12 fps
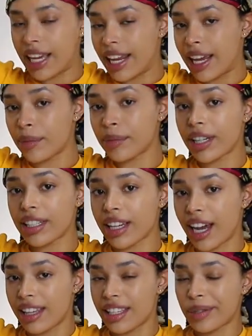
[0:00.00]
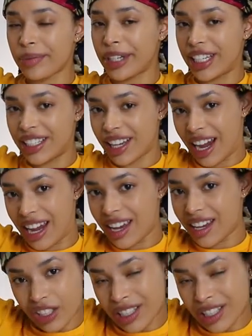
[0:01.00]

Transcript: And I am gonna tie this pretty tight